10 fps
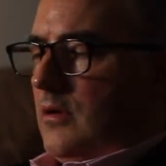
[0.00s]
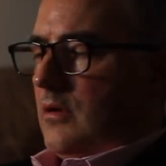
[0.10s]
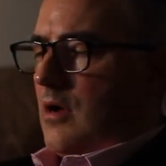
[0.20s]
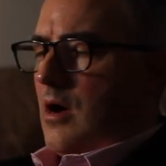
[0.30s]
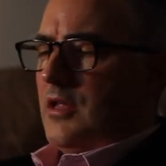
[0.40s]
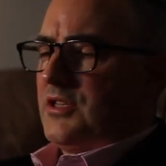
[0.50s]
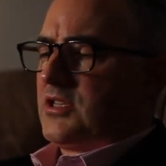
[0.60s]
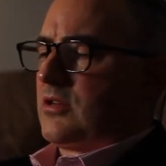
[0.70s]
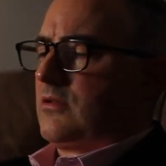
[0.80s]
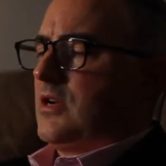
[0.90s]
Colin's
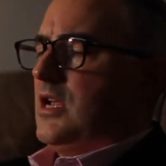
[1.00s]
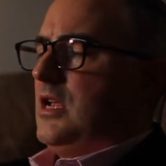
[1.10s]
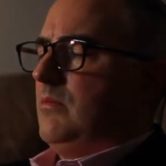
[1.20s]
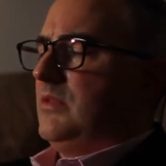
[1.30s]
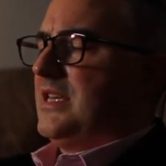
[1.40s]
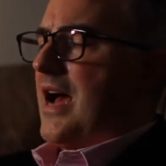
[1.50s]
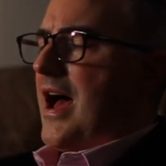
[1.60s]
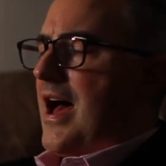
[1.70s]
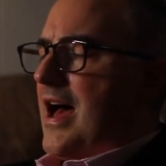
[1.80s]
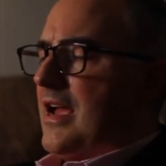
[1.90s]
scream
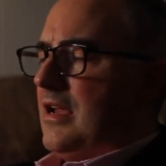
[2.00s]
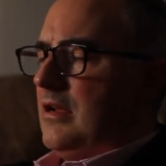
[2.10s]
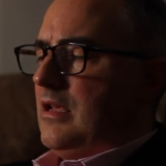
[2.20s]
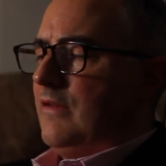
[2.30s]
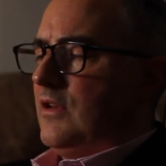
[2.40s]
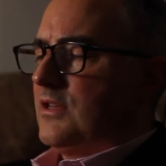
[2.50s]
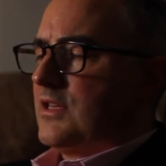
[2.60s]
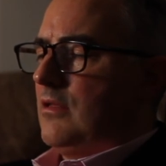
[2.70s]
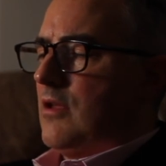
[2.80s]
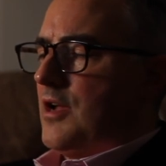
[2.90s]
died even as
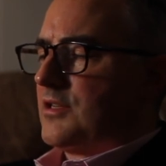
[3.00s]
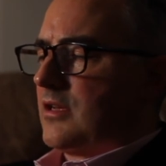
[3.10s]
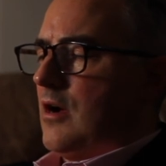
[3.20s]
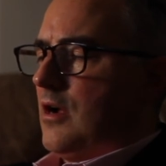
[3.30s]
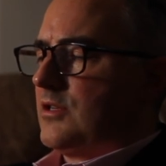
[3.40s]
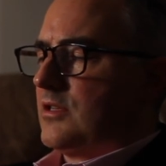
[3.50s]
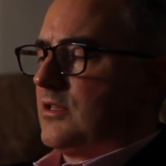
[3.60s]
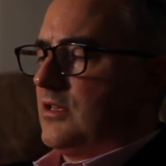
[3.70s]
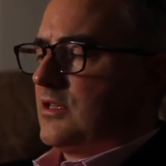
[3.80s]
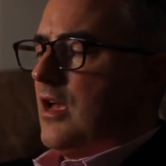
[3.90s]
he lost
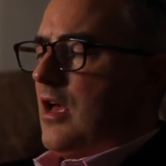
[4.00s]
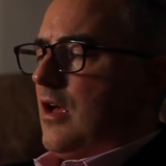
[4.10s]
consciousness,